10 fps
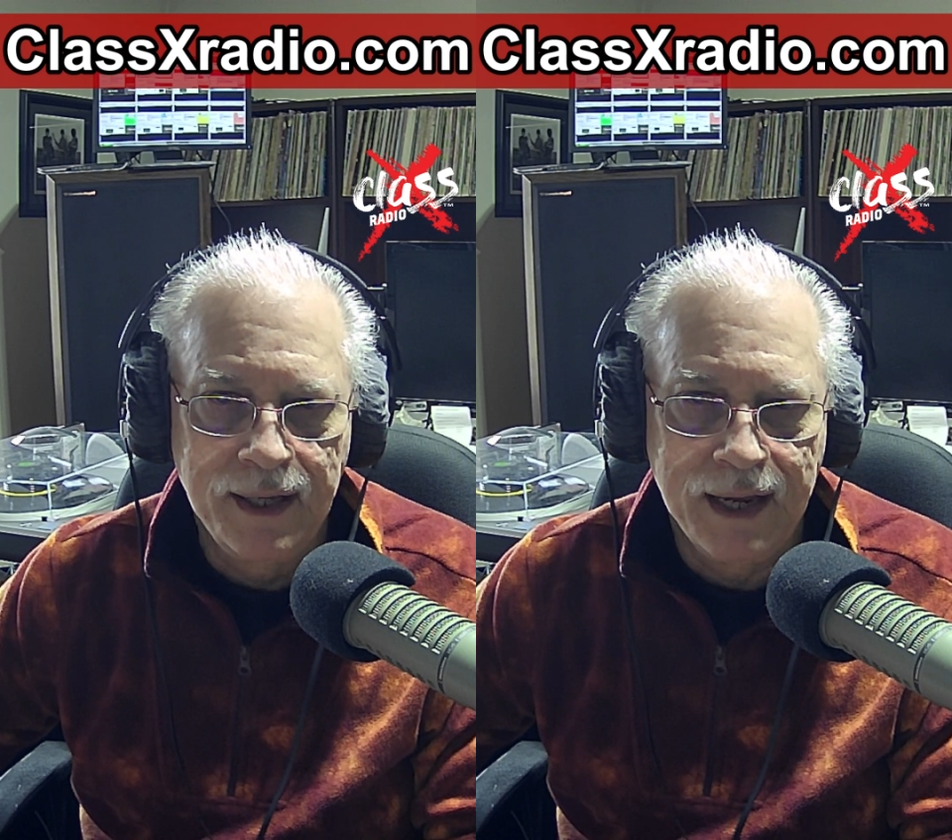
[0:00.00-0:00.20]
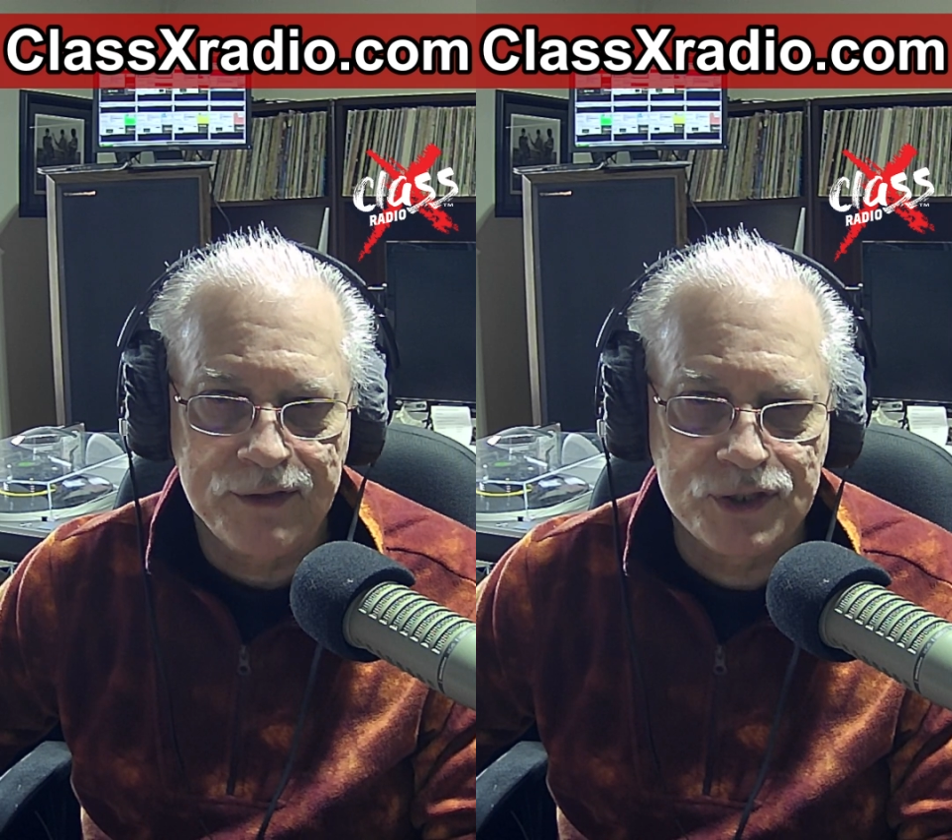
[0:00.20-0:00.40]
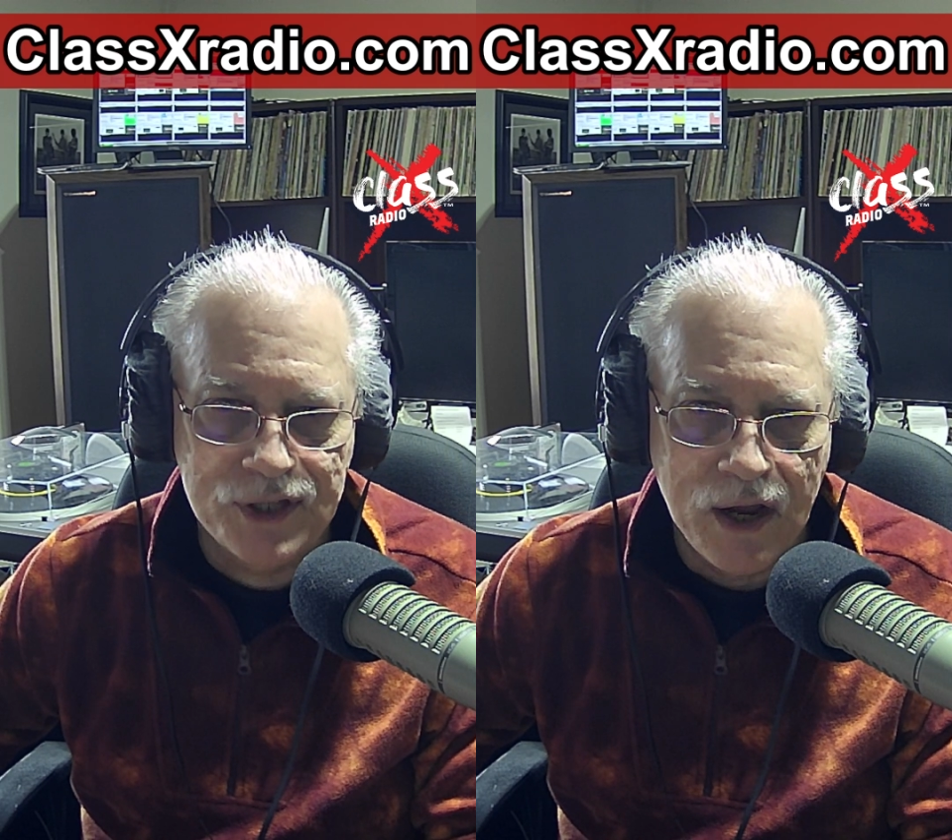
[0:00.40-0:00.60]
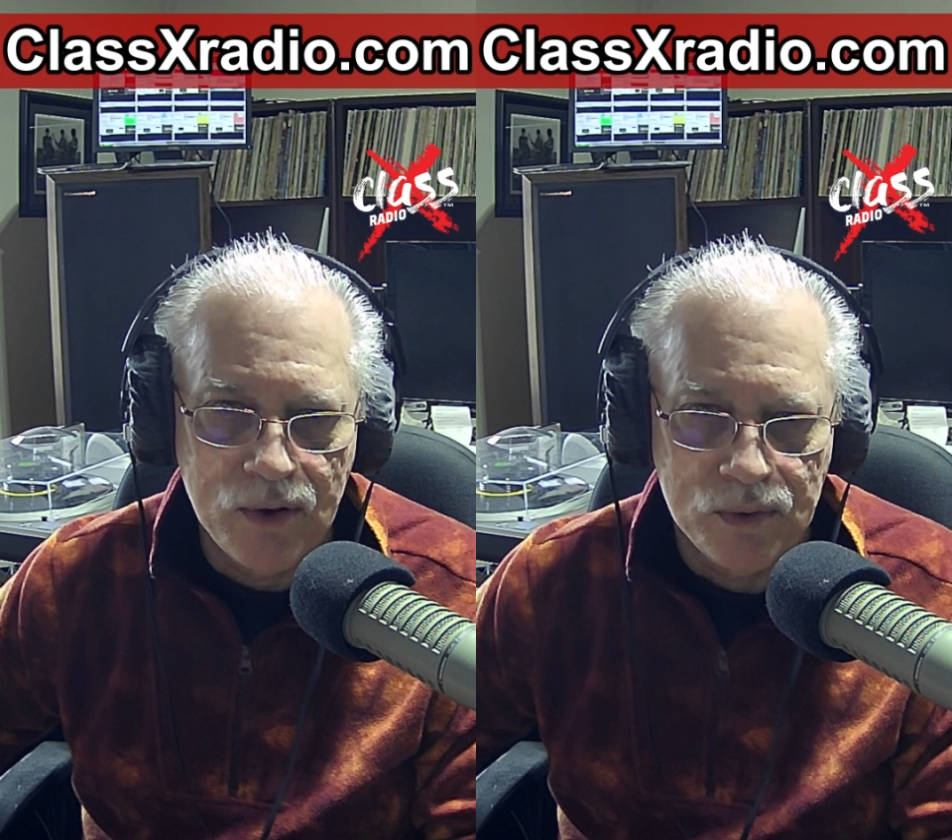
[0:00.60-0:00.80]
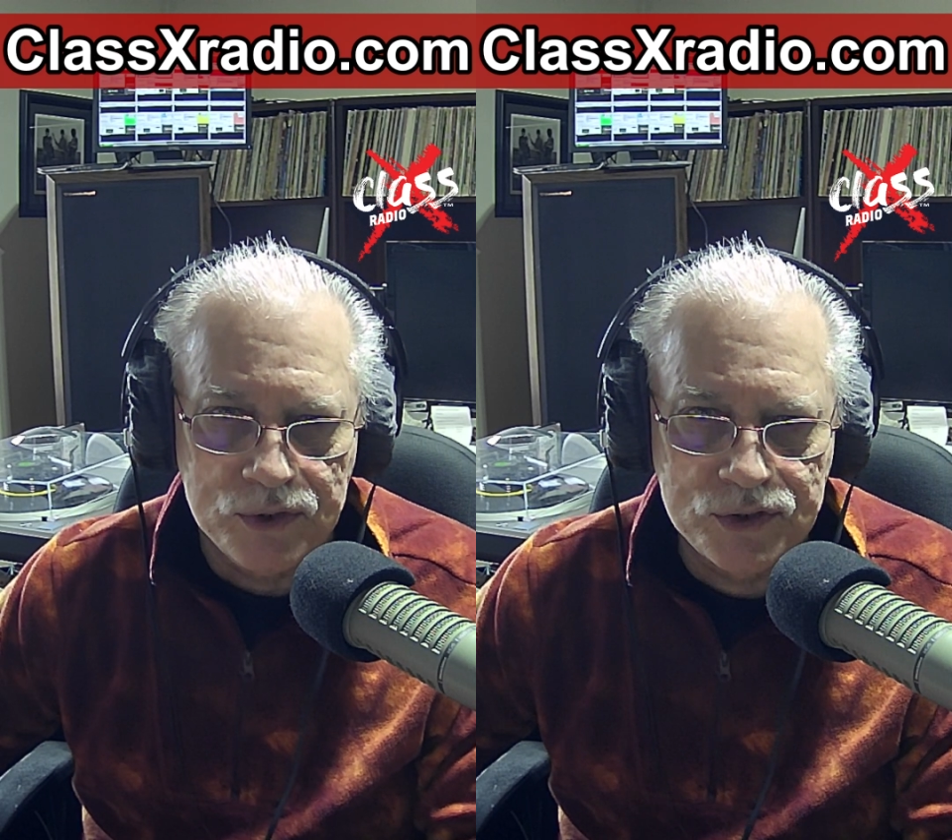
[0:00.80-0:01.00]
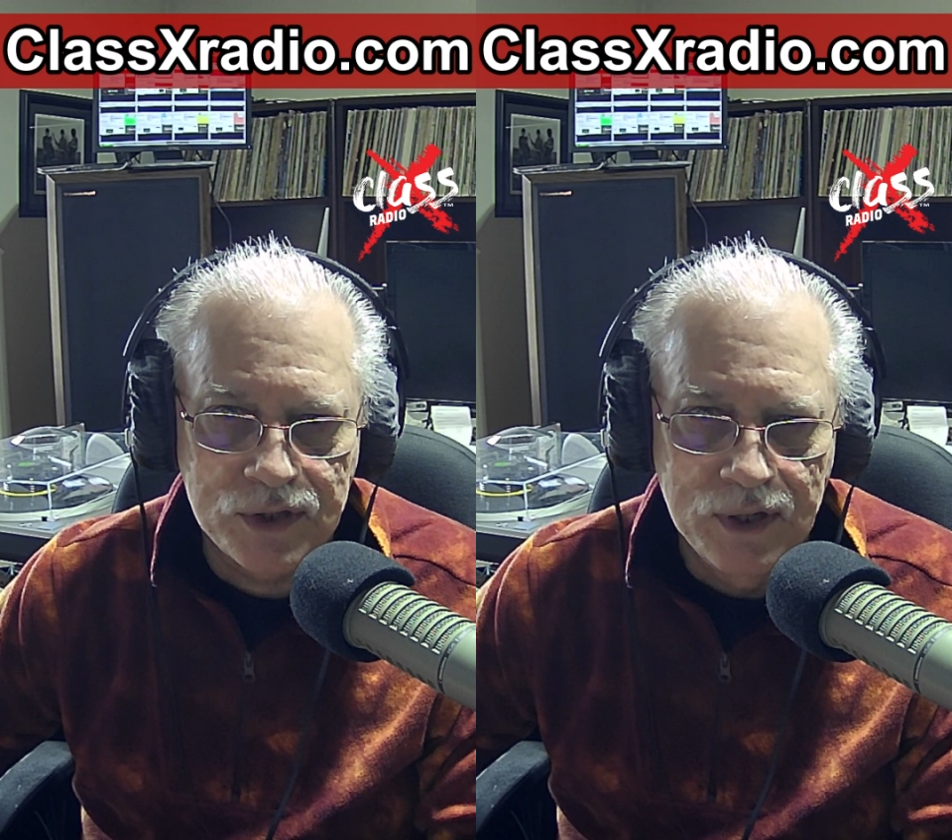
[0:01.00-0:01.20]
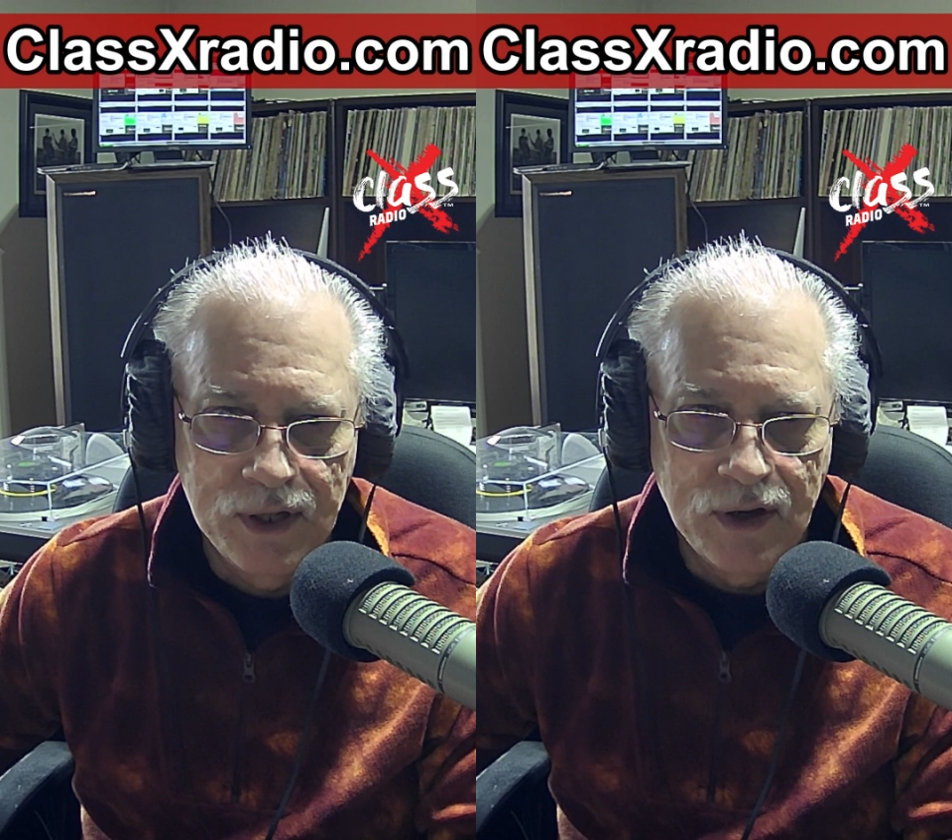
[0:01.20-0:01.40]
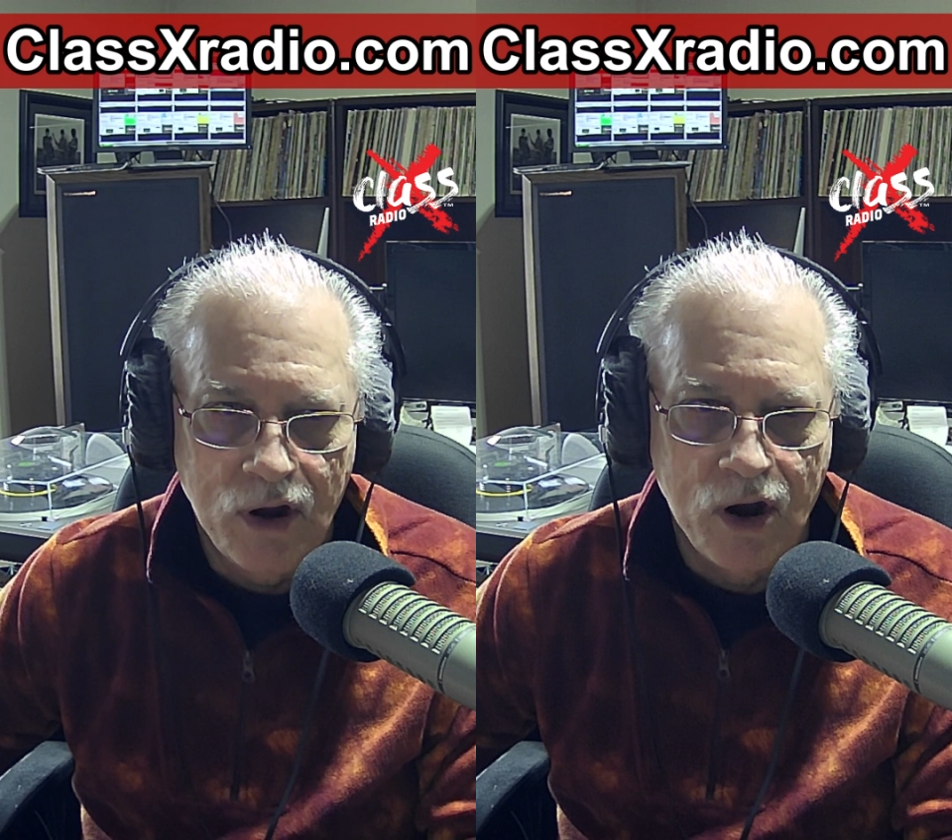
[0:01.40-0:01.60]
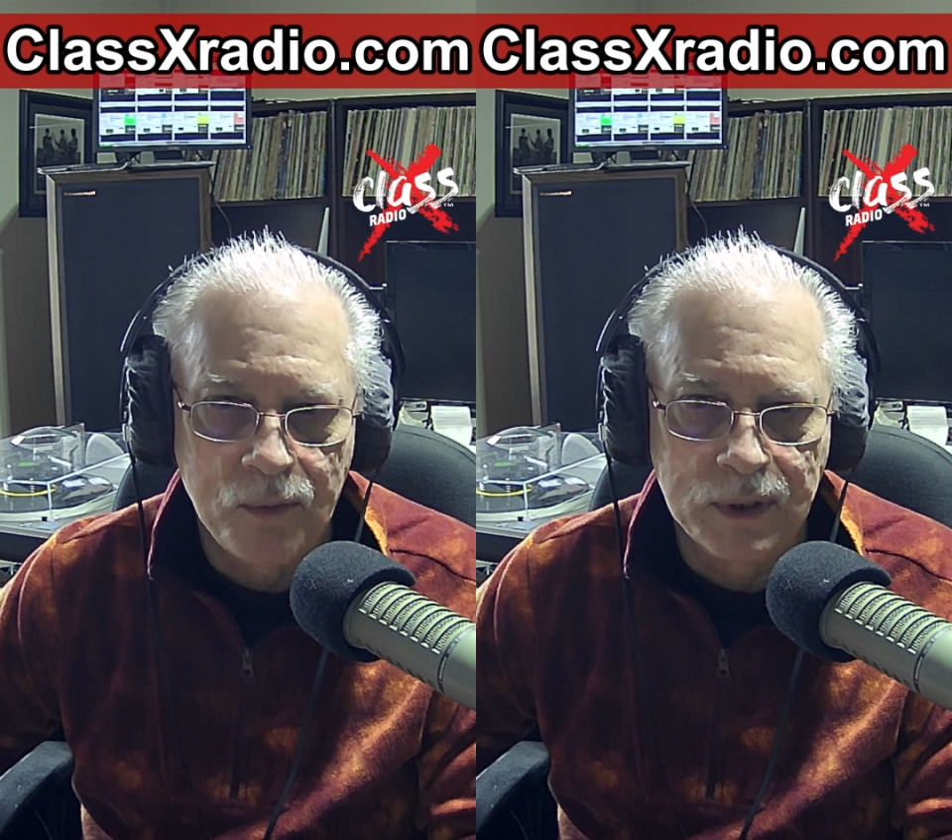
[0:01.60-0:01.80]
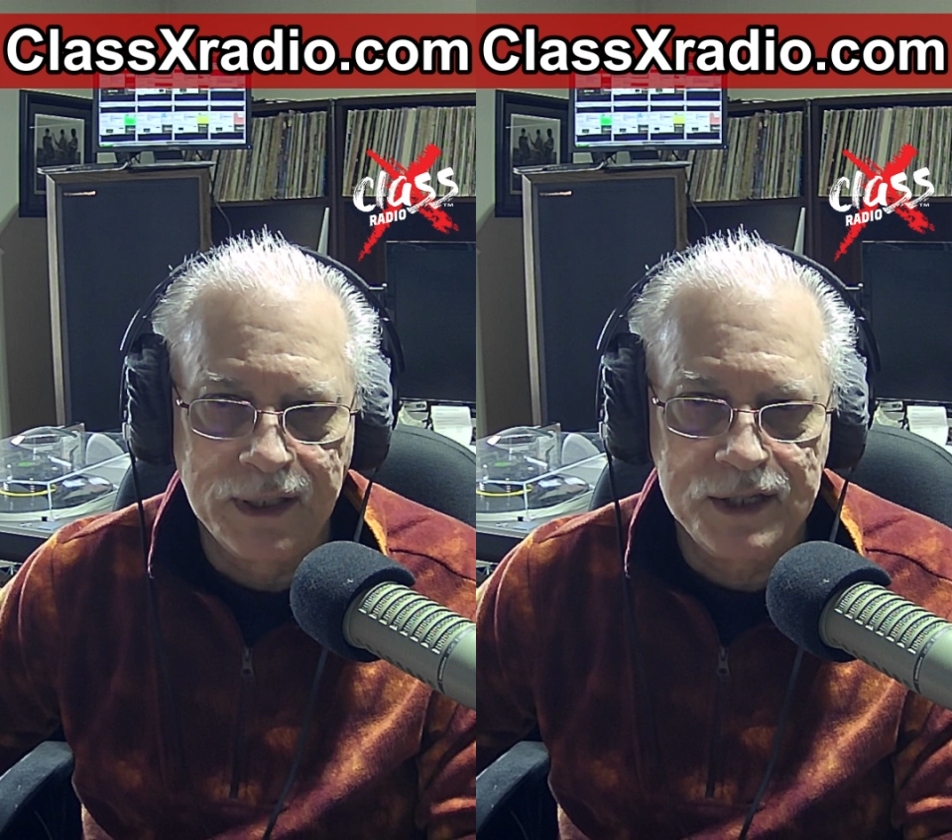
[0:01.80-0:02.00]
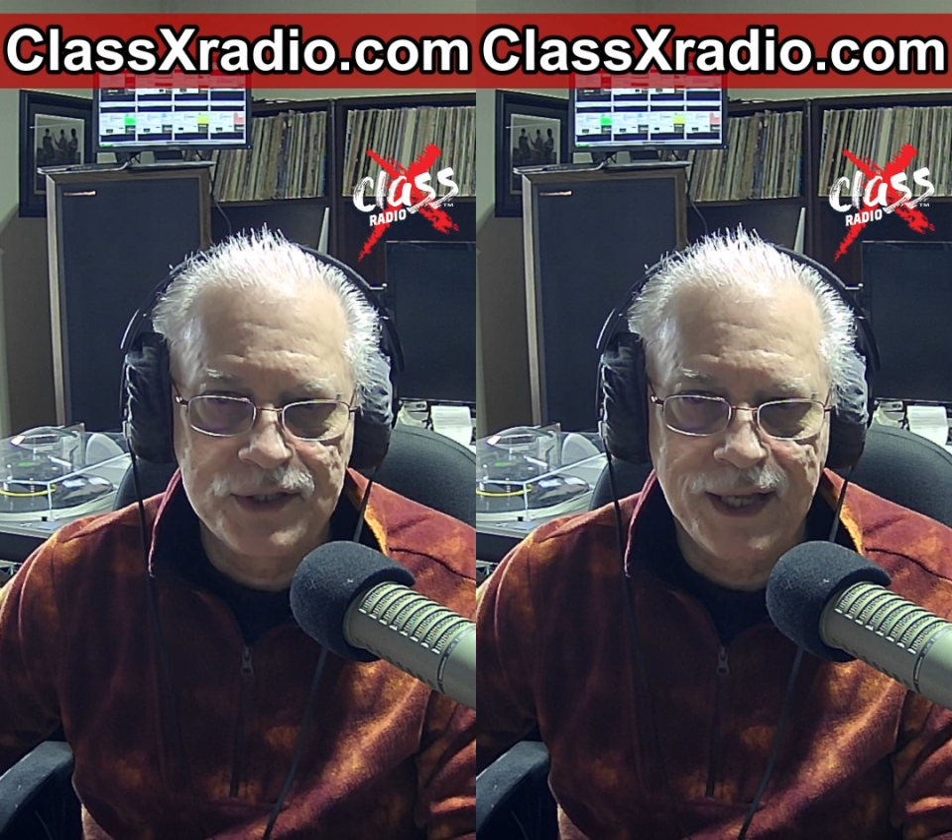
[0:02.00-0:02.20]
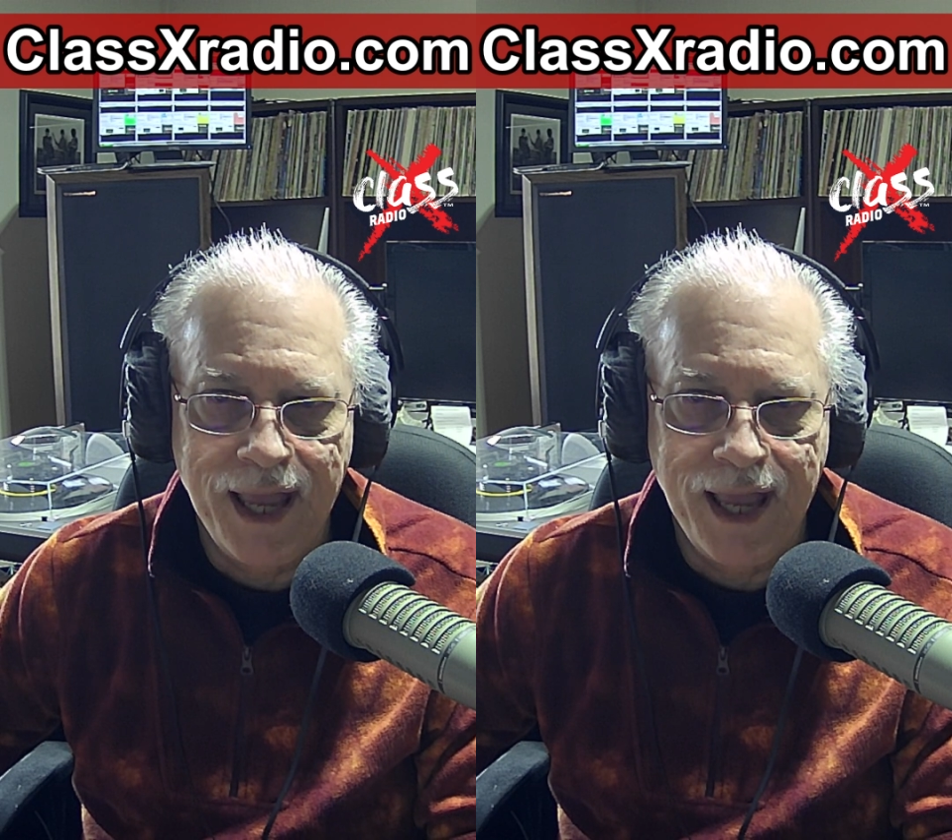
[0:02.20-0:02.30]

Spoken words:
and the Stones are releasing